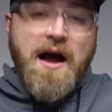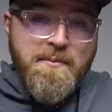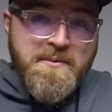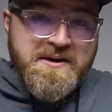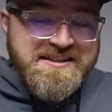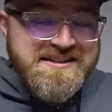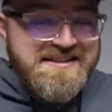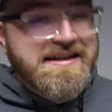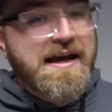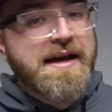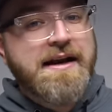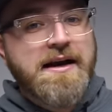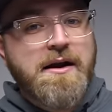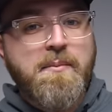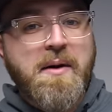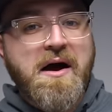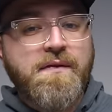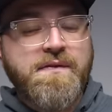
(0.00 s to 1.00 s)
I'm excited
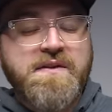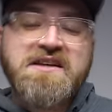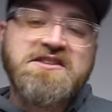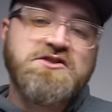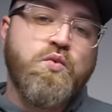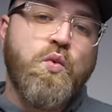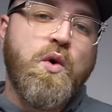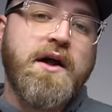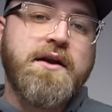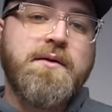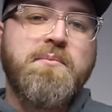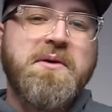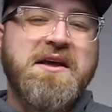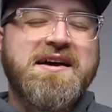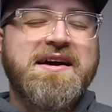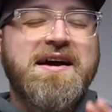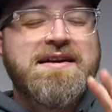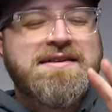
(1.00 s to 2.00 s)
about this one
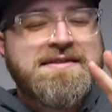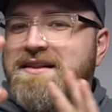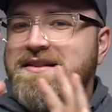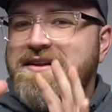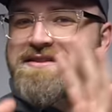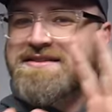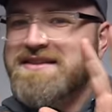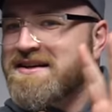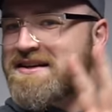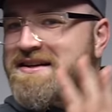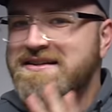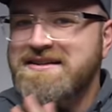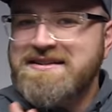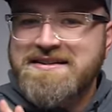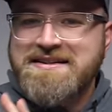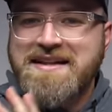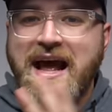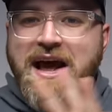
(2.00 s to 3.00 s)
because there's a
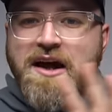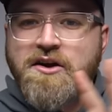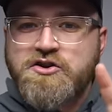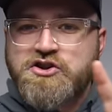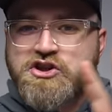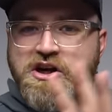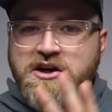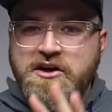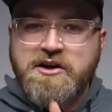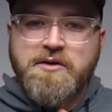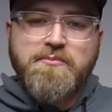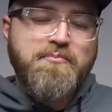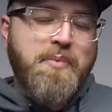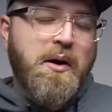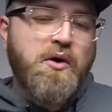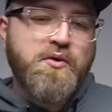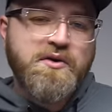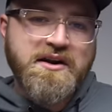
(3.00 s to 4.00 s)
nostalgia
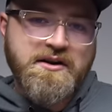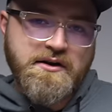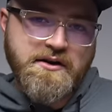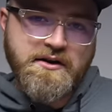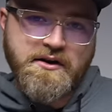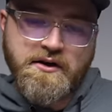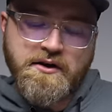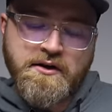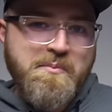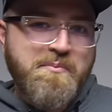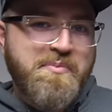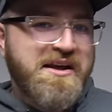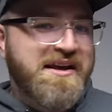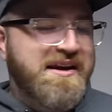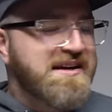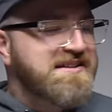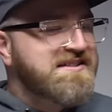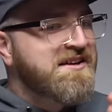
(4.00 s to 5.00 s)
component here.
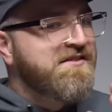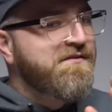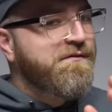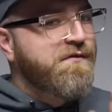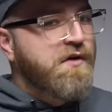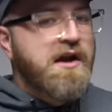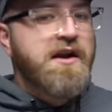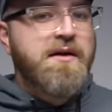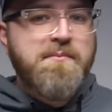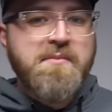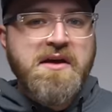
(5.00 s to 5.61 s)
Because in front of